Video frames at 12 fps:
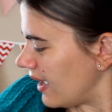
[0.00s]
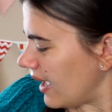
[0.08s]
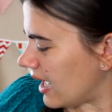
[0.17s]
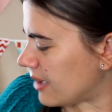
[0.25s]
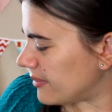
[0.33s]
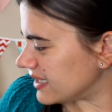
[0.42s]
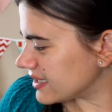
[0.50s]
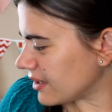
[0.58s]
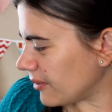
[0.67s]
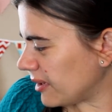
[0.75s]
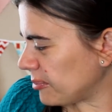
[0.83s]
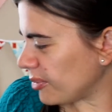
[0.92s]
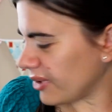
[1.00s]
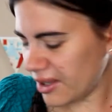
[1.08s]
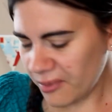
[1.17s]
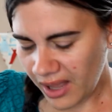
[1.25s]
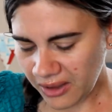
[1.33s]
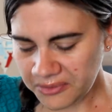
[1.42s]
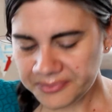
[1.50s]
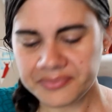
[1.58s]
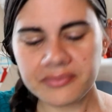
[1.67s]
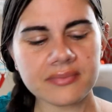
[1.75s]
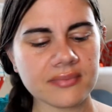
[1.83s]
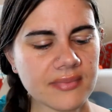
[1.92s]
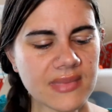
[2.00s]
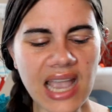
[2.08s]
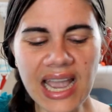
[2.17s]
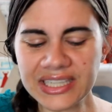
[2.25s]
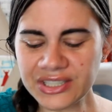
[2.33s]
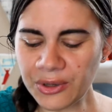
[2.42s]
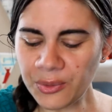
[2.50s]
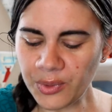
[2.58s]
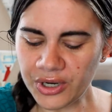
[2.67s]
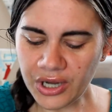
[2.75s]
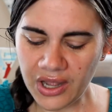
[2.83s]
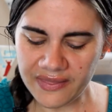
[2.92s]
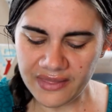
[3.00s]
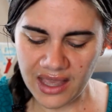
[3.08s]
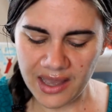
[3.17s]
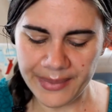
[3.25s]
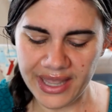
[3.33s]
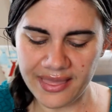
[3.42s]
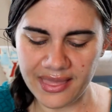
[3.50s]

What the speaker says: It's going pretty well. I don't work on them